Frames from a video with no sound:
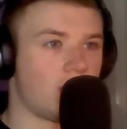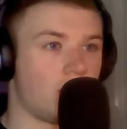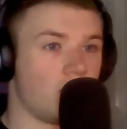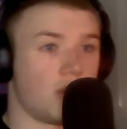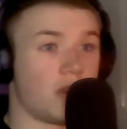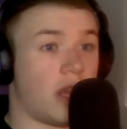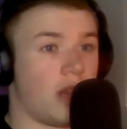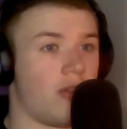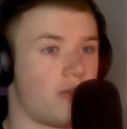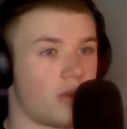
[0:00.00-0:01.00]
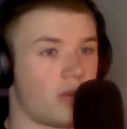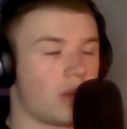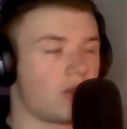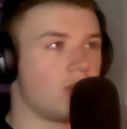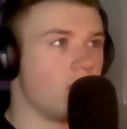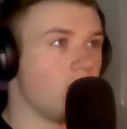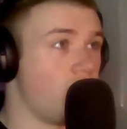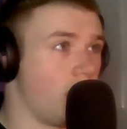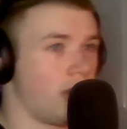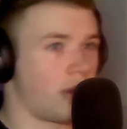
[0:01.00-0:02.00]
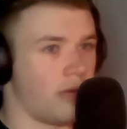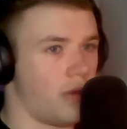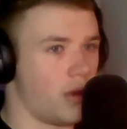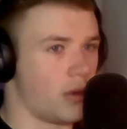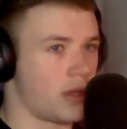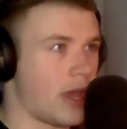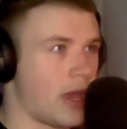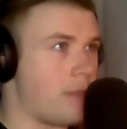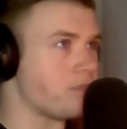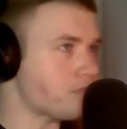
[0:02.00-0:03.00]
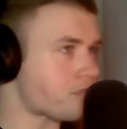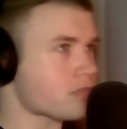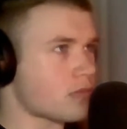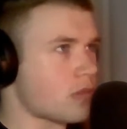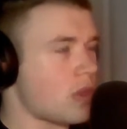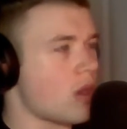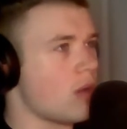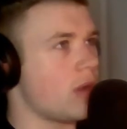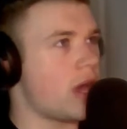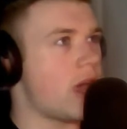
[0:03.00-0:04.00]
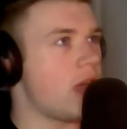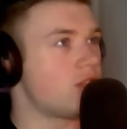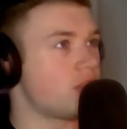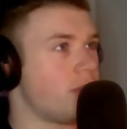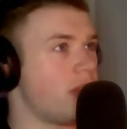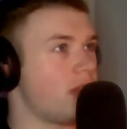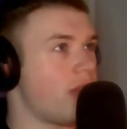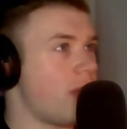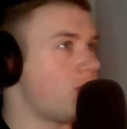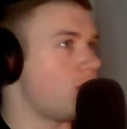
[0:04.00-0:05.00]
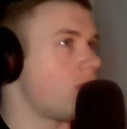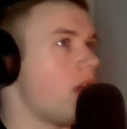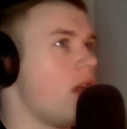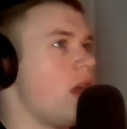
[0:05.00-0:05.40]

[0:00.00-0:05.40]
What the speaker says: So I'm going to Tenerife for a week, so I'm really looking forward to that. But jumping into the episode,